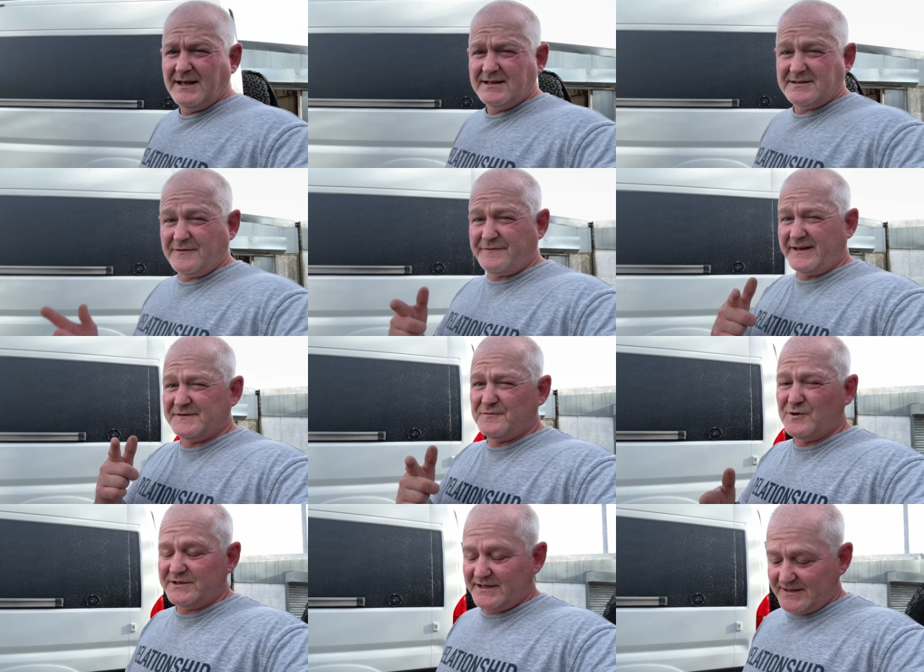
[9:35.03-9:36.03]
So thanks for
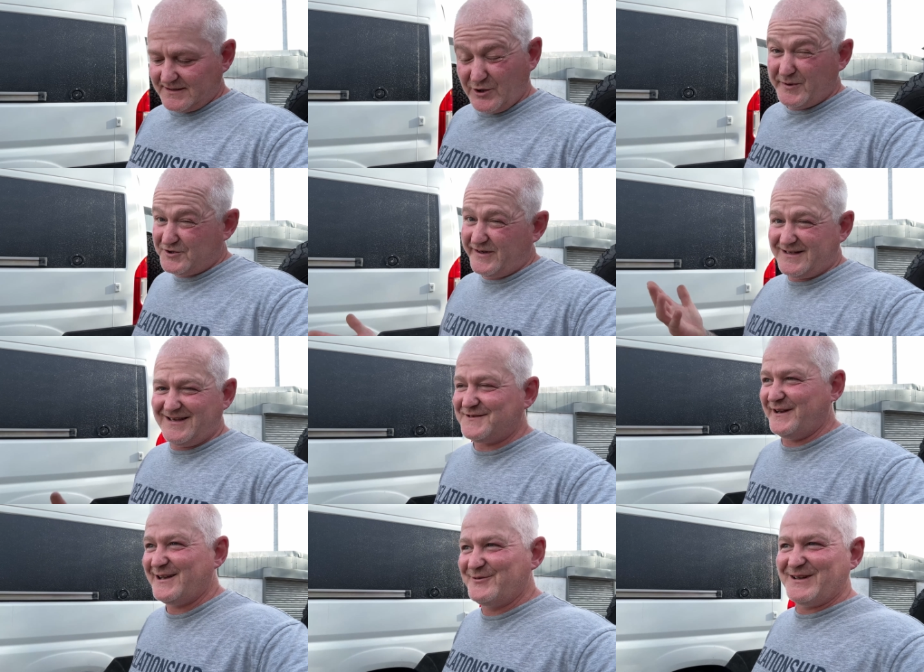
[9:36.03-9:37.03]
watching. I hope you enjoyed this
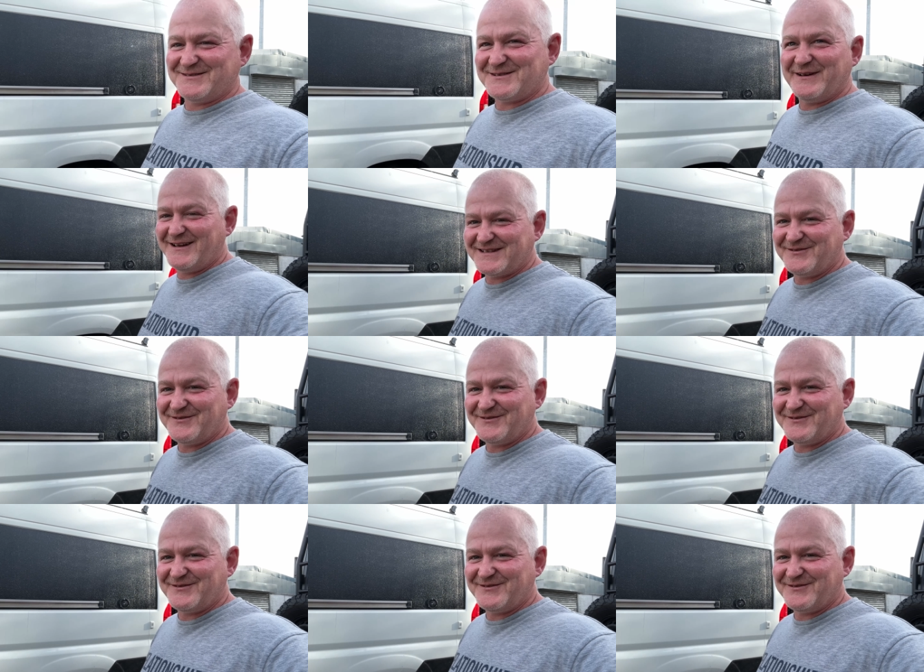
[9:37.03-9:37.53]
video. Great. I